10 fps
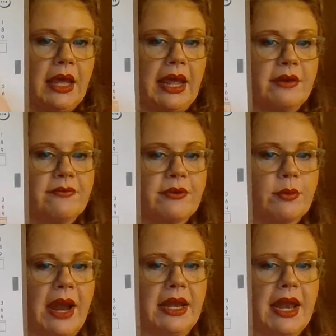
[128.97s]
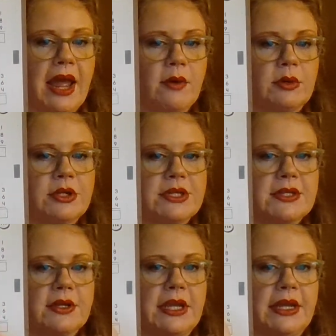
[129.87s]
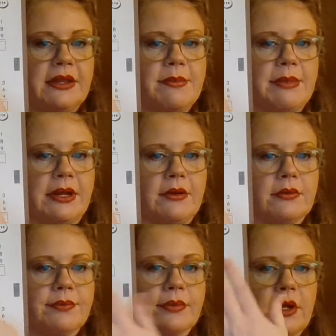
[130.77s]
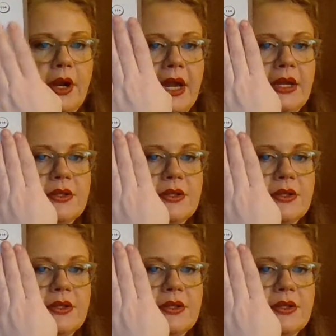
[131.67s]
And for right now, we're just looking at the middle, all right?